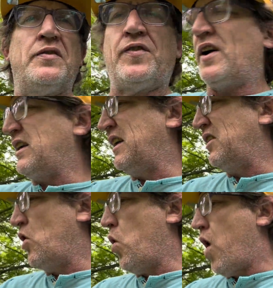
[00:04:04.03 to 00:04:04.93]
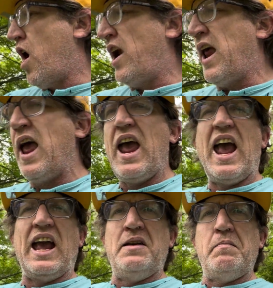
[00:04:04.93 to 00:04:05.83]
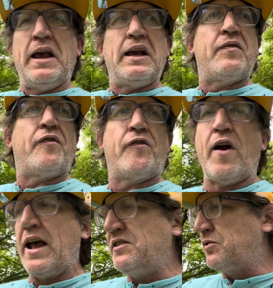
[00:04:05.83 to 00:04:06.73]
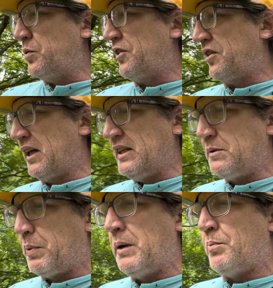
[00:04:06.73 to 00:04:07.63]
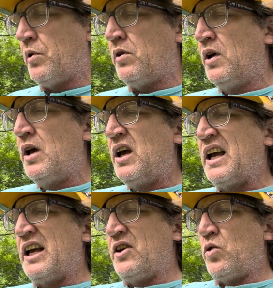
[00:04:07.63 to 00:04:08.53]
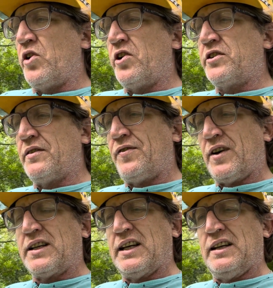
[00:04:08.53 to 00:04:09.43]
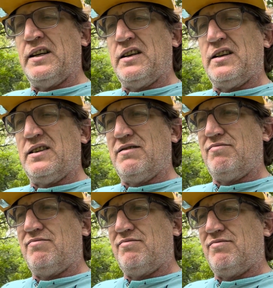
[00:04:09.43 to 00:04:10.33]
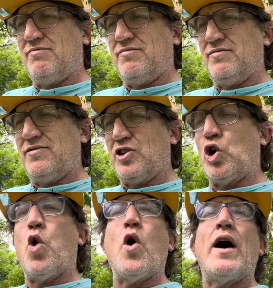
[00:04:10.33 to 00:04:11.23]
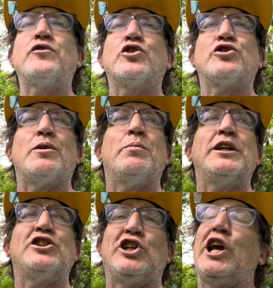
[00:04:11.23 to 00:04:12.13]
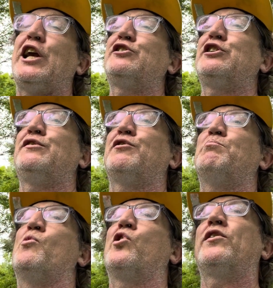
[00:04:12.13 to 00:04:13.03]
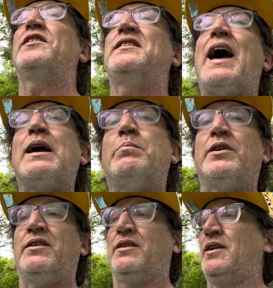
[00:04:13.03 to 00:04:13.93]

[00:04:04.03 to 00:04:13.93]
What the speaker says: fucking go on and make friends with these people in order to fucking go after somebody she hates even more than Dagburn?